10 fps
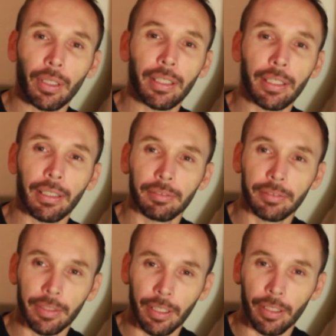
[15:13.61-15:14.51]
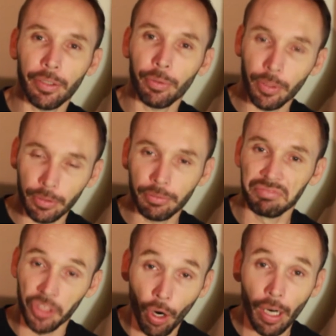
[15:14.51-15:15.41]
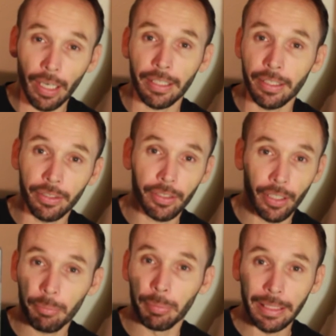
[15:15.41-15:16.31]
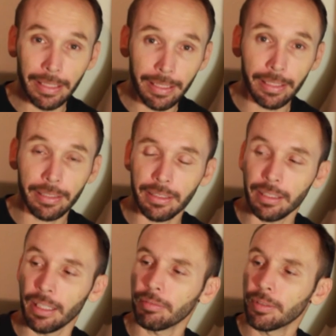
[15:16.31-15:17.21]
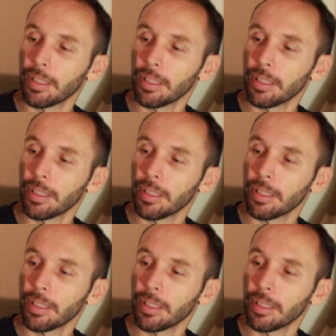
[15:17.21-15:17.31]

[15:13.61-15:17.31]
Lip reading: to get, you were dying and bleeding and stuff.